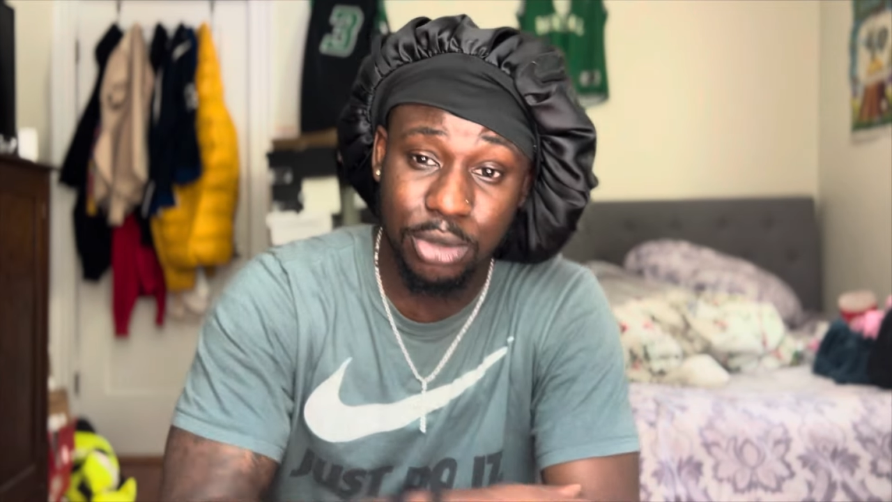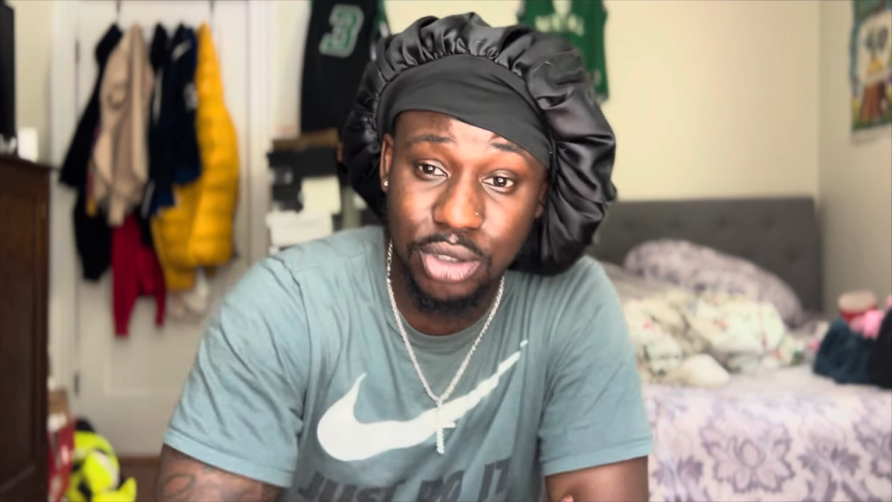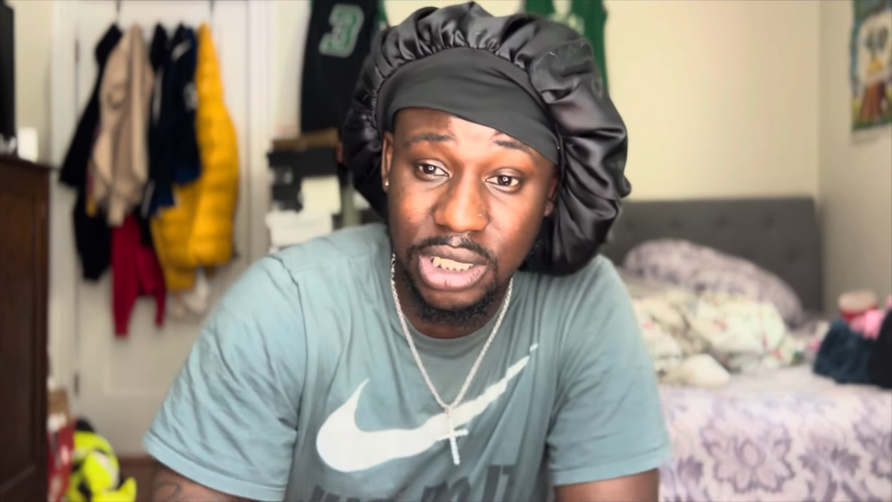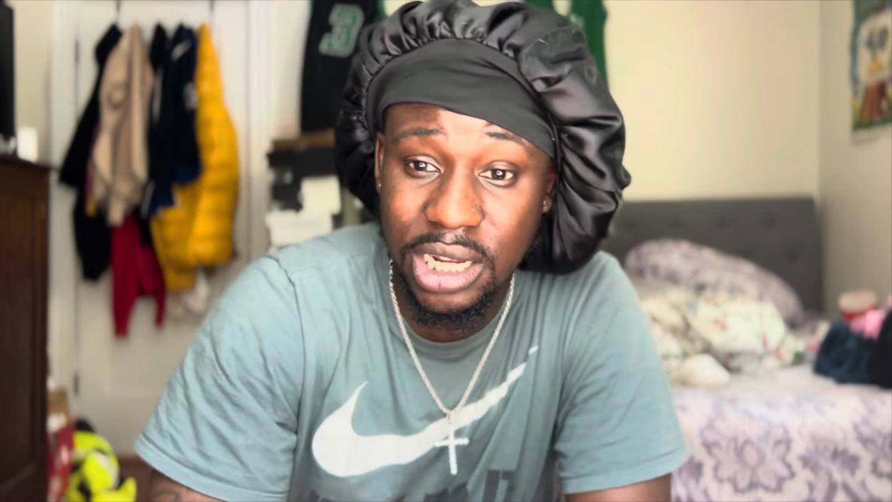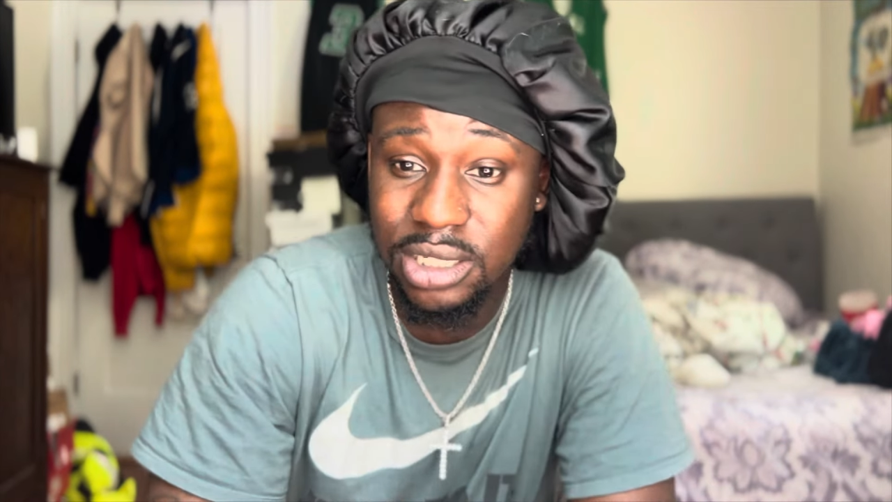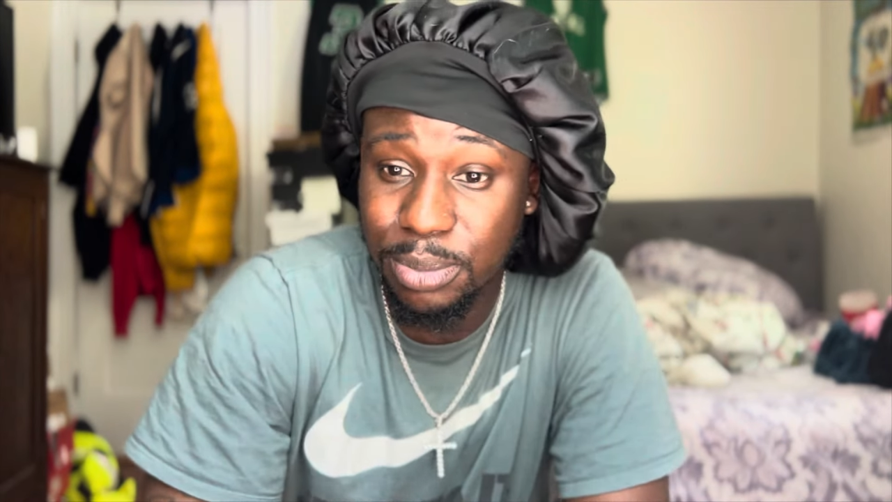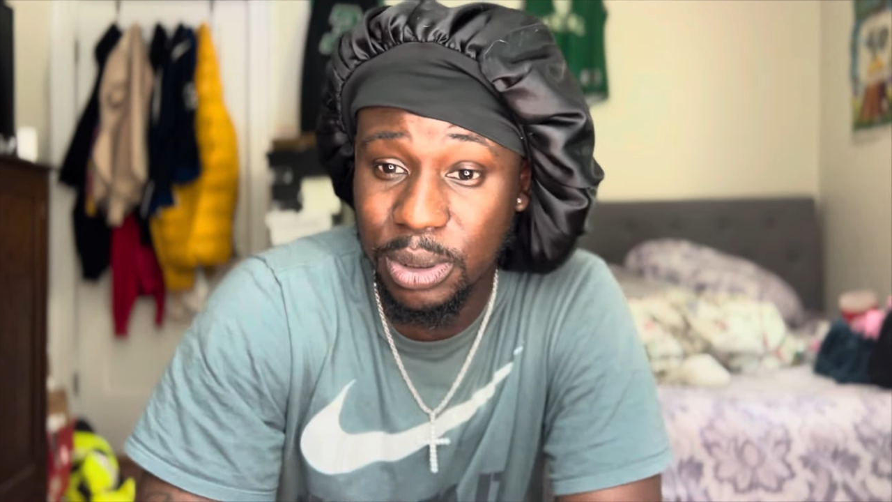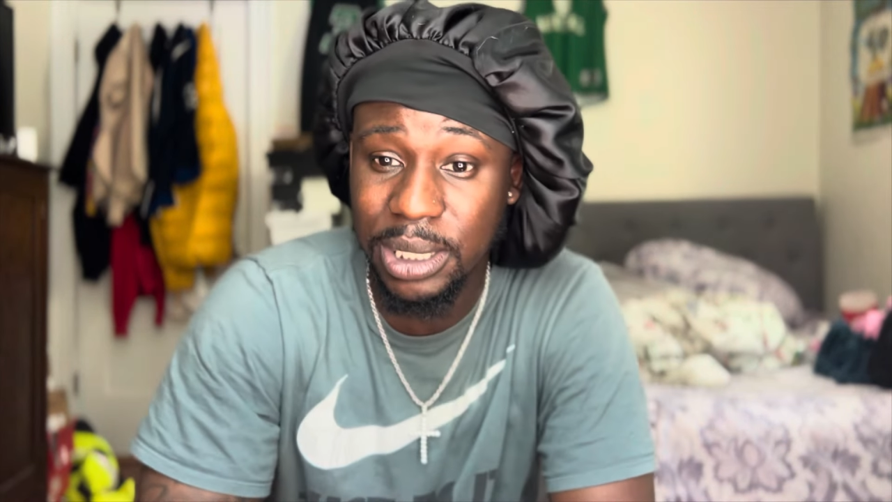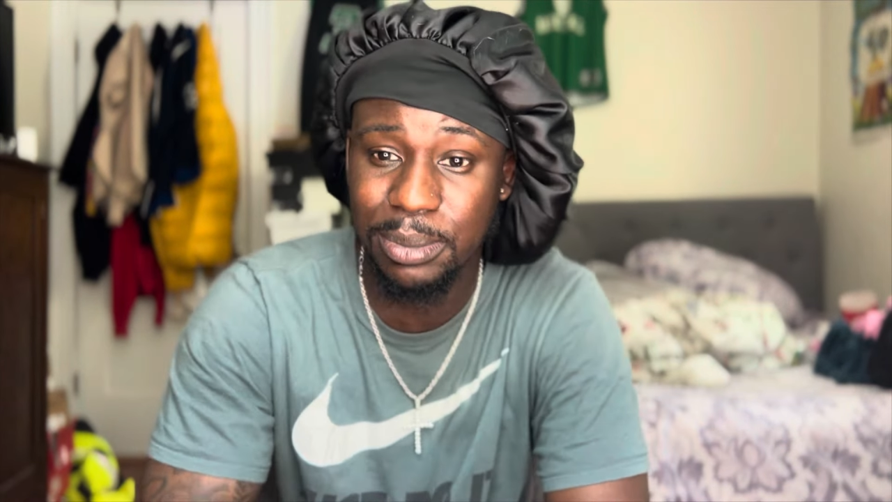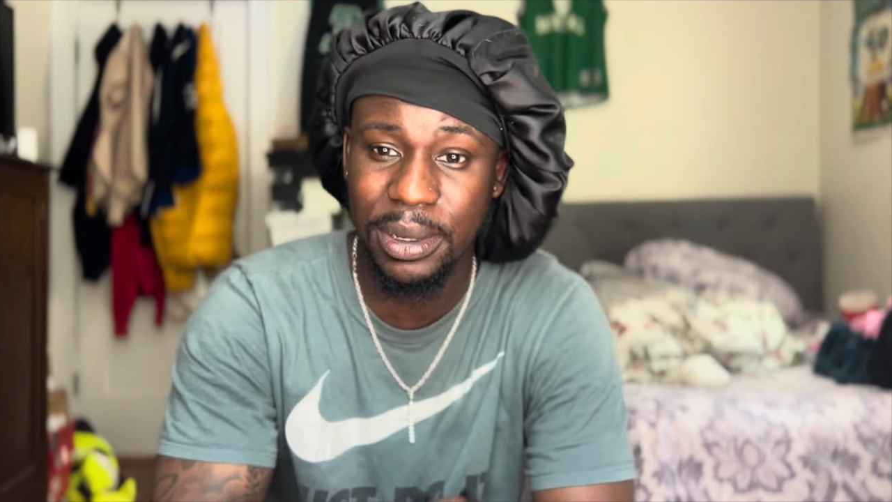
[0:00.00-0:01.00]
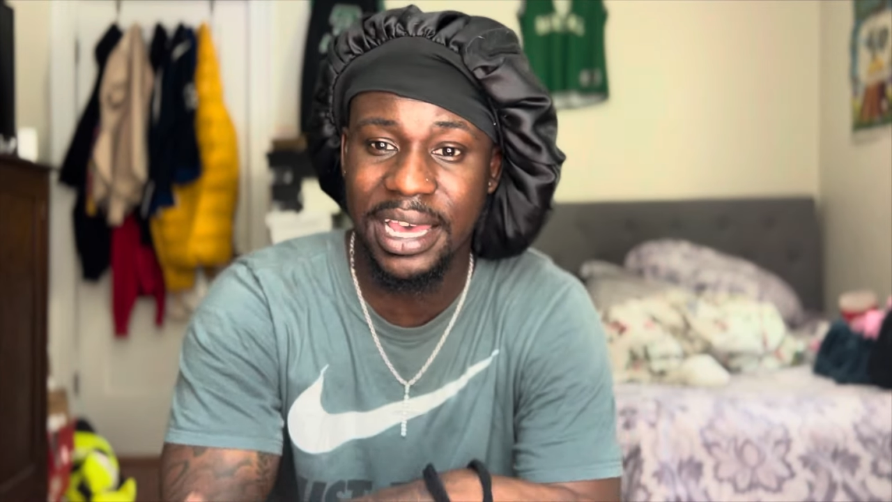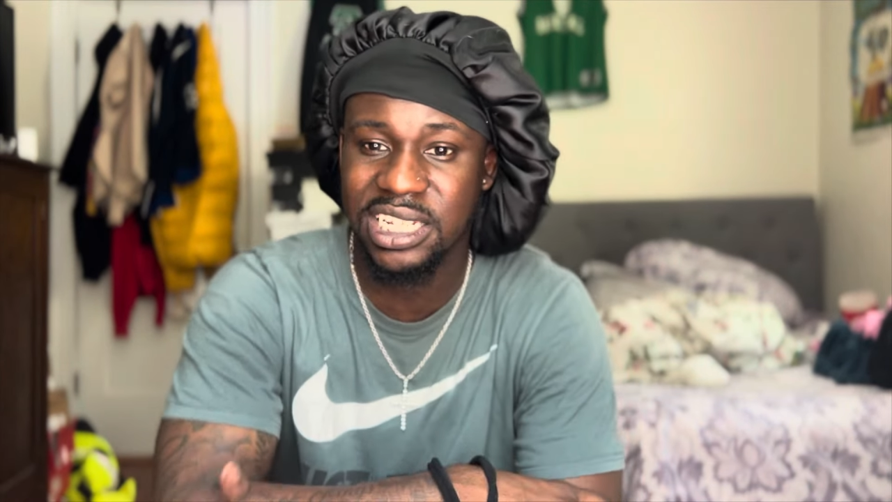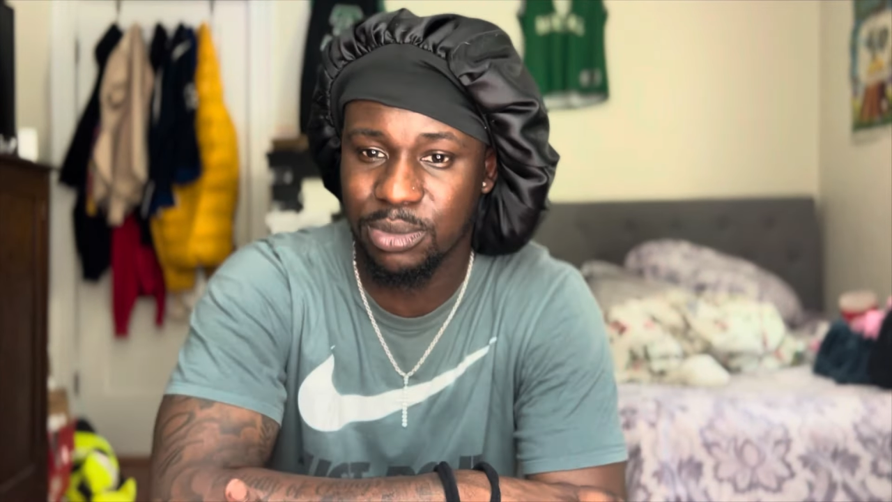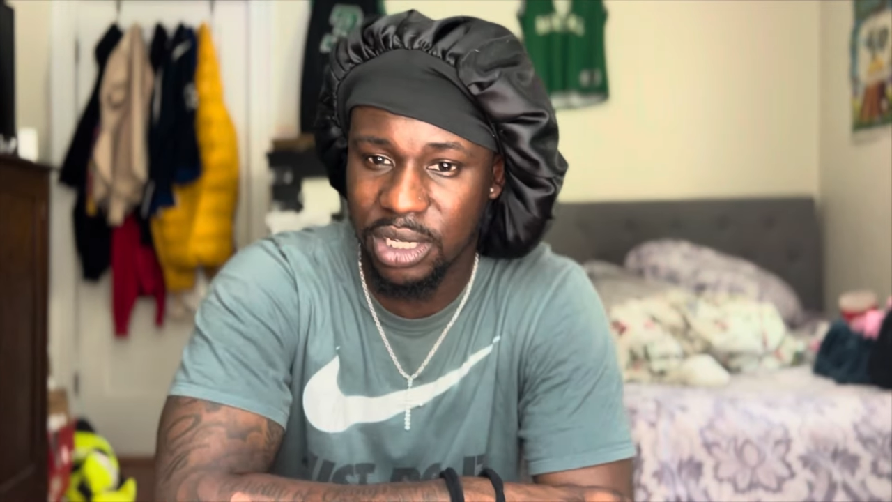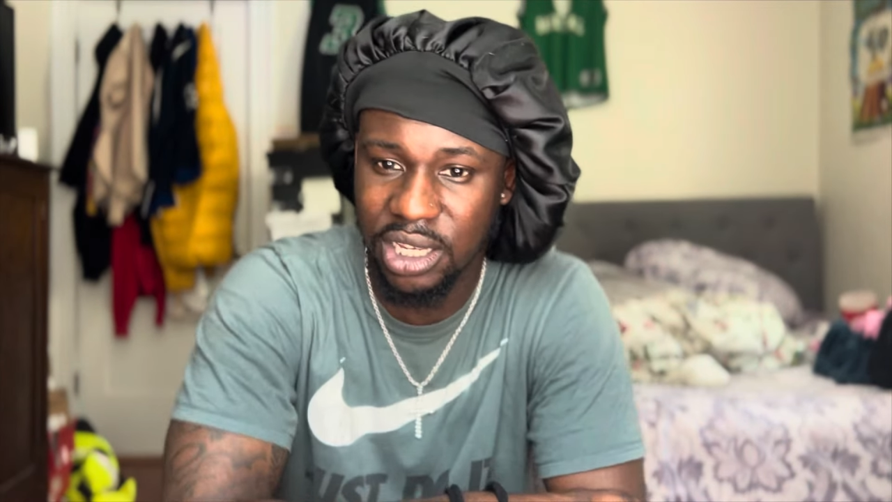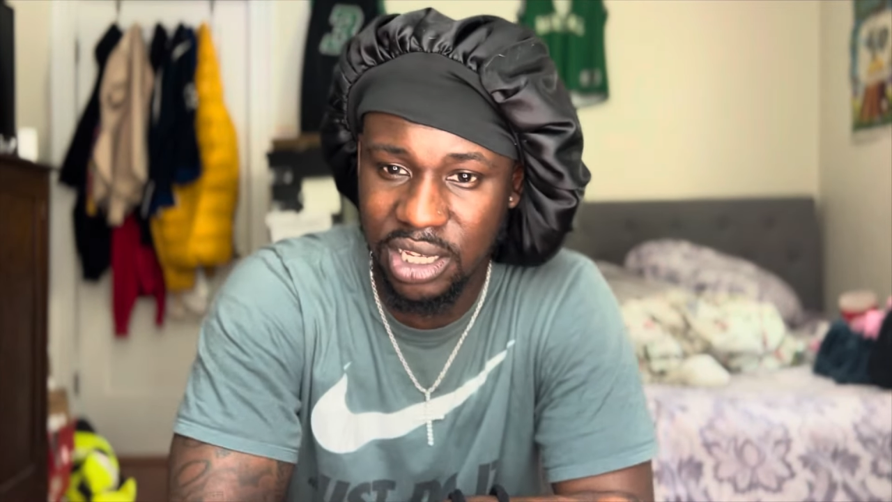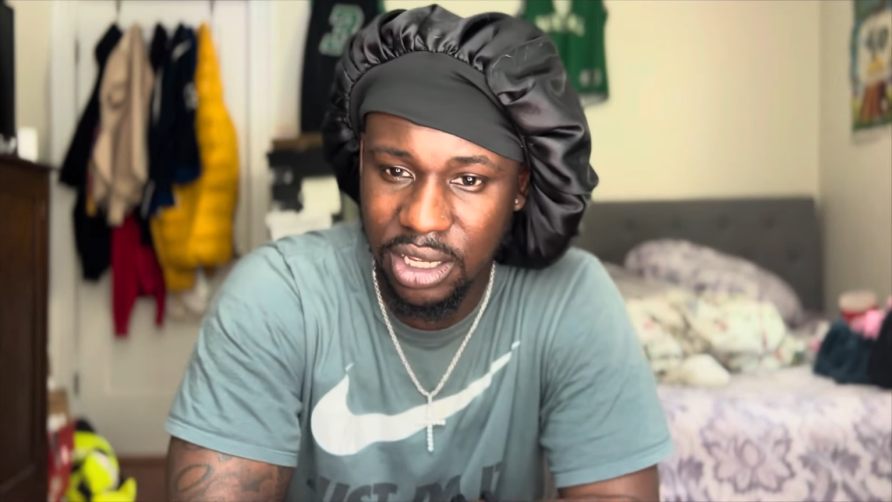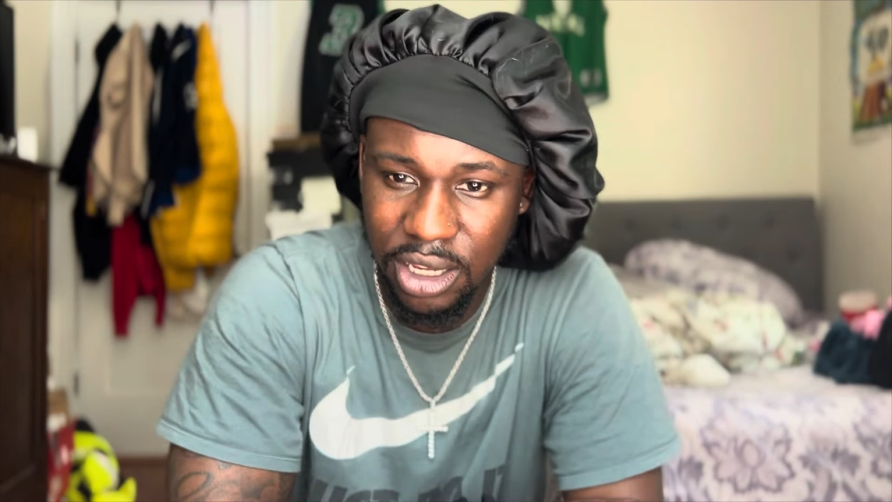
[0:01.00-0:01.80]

Shout out to P and Bas, man.